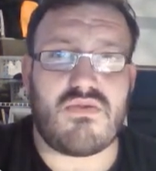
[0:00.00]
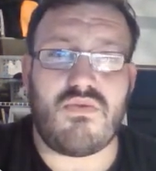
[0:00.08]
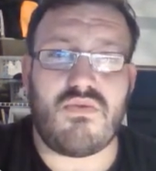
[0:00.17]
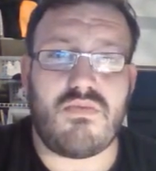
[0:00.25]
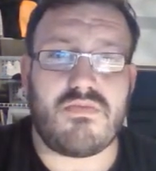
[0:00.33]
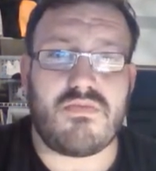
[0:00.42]

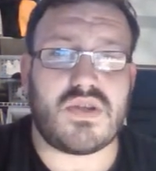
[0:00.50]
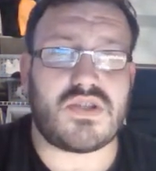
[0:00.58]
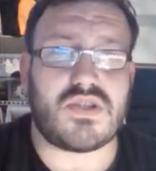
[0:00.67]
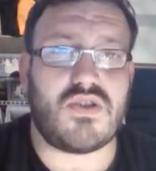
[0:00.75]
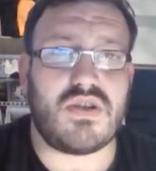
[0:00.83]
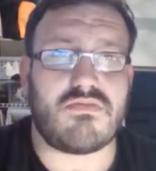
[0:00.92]
oh, so
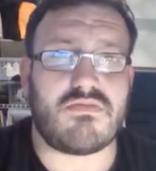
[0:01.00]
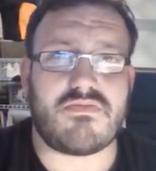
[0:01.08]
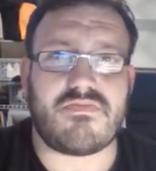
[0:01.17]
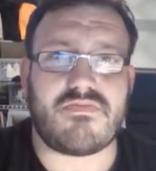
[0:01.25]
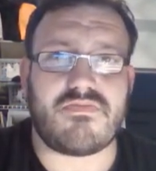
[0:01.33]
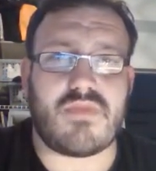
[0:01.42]
it's not
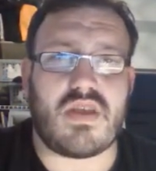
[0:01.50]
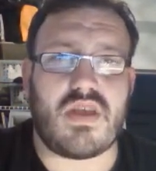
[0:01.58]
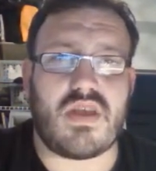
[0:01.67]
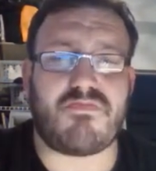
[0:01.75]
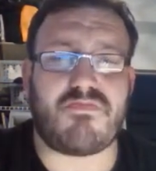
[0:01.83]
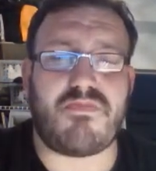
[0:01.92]

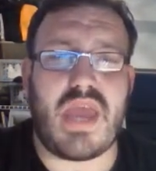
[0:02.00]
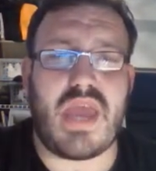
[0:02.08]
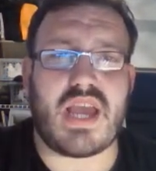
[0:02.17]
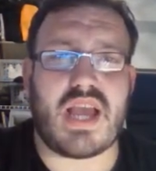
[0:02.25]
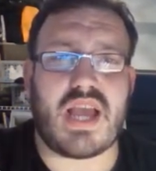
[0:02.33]
as big